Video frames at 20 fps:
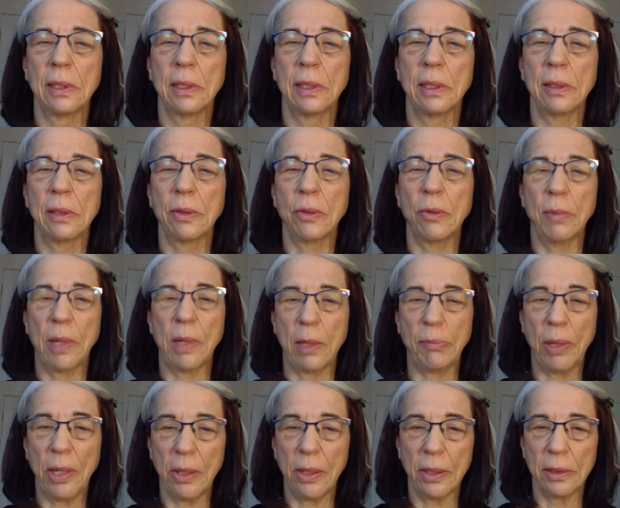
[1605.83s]
though my
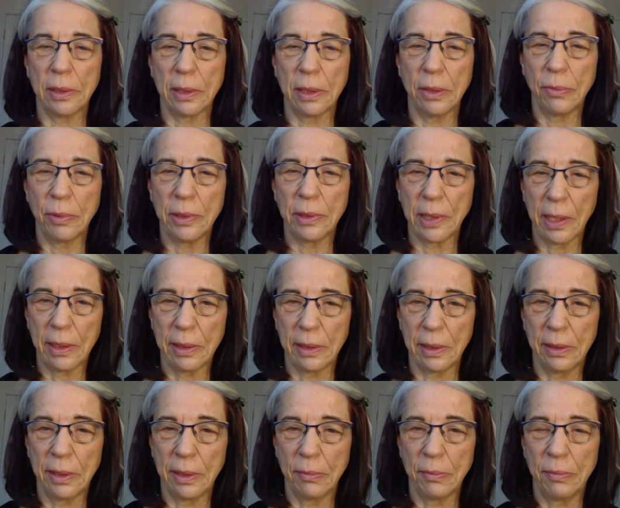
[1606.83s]
parents had
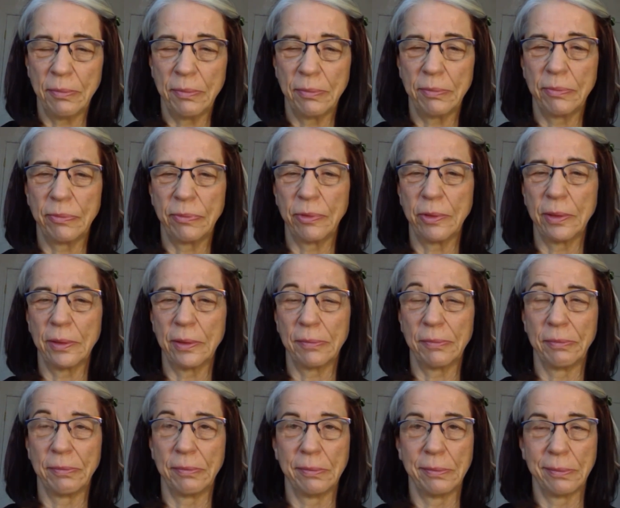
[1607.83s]
rejected them for
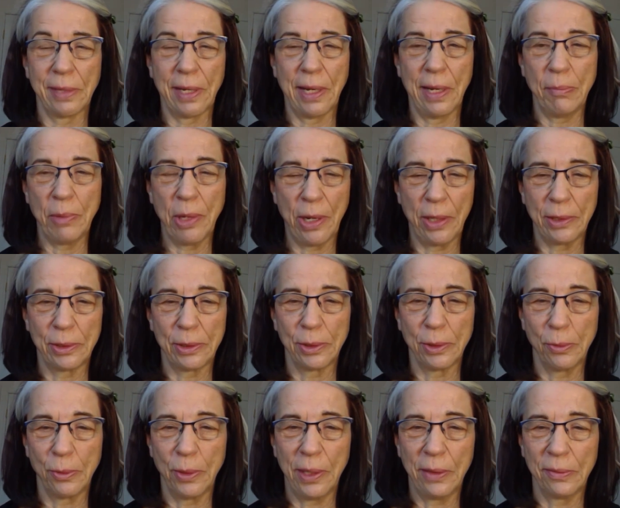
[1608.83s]
I'm not
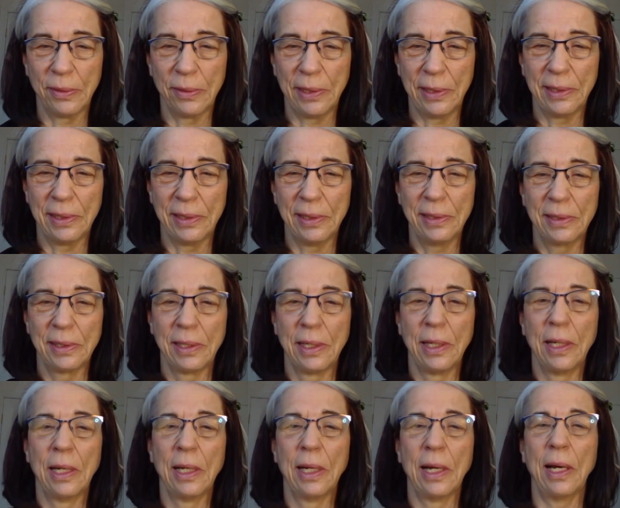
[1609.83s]
sure what reasons,
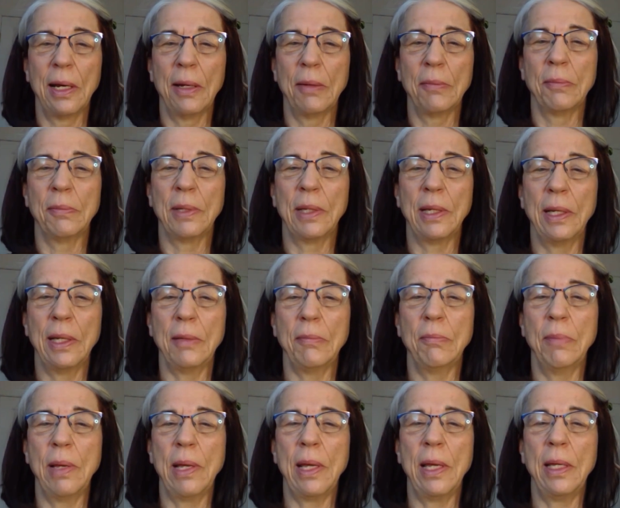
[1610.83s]
it
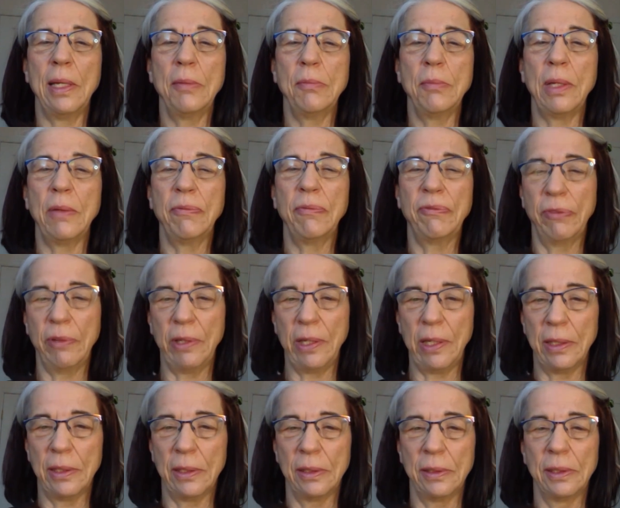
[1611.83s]
made me
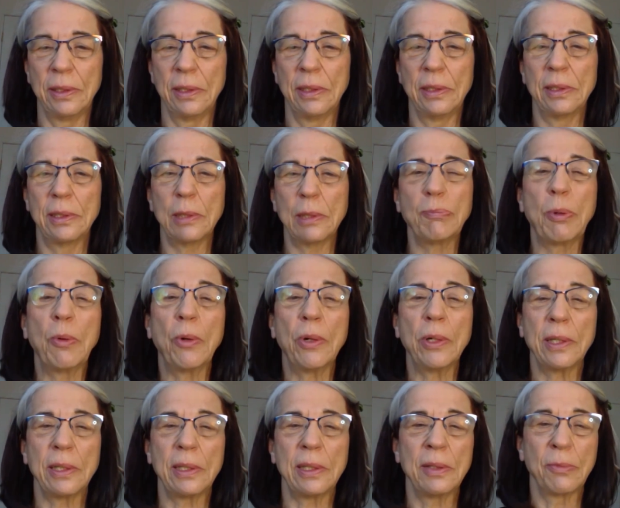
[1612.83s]
feel
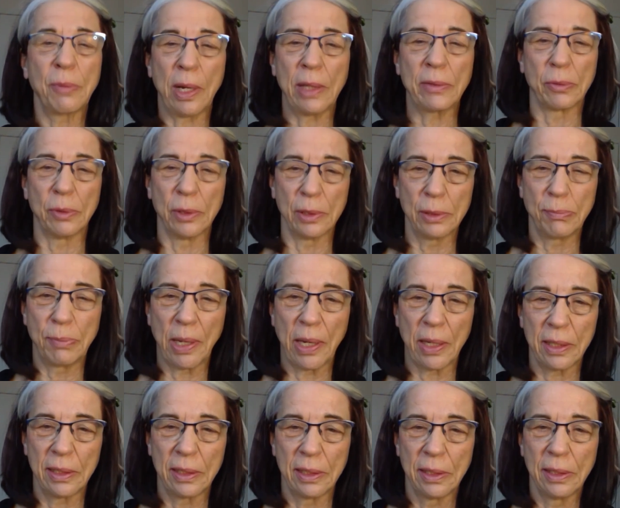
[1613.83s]
supported in
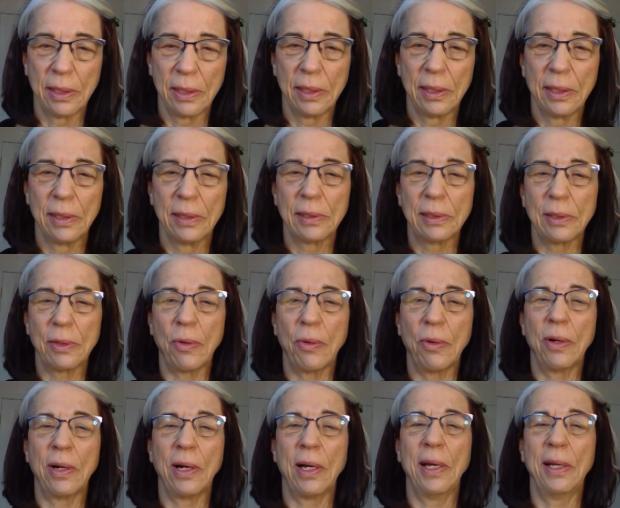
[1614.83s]
retrospect.
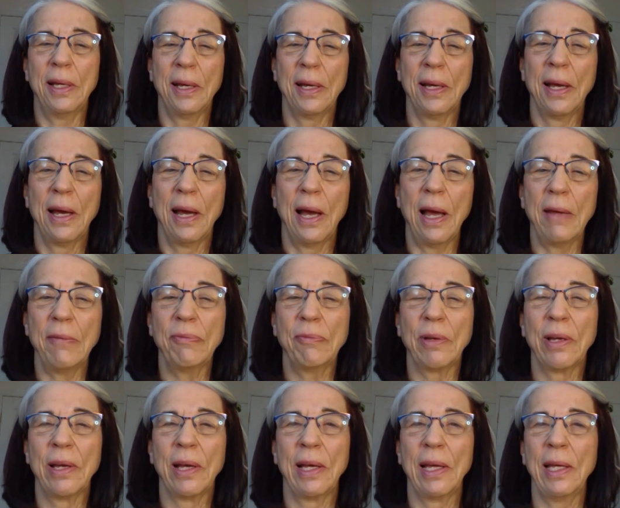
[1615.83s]
So
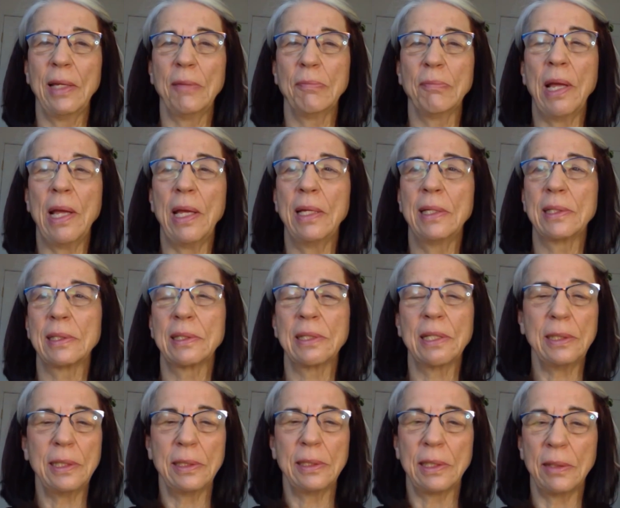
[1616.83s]
it made
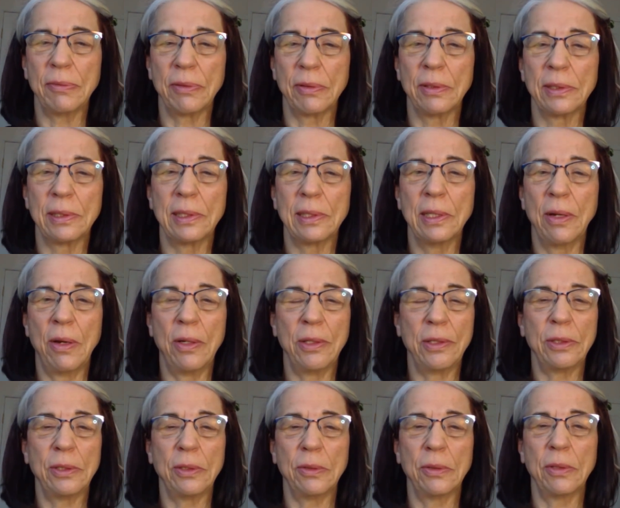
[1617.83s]
such a difference, and
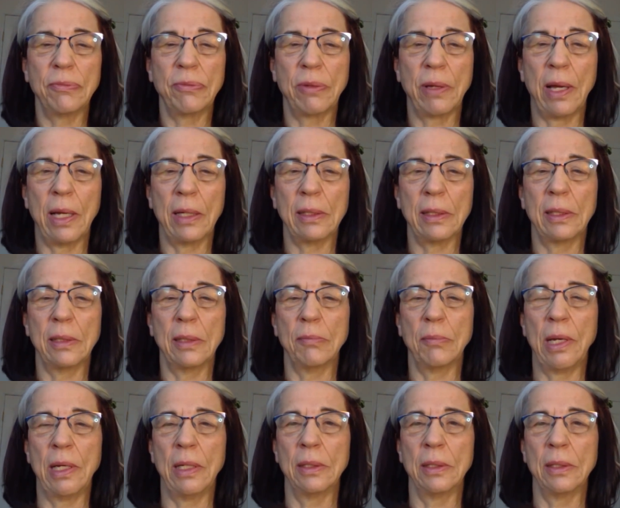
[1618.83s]
also the fact that my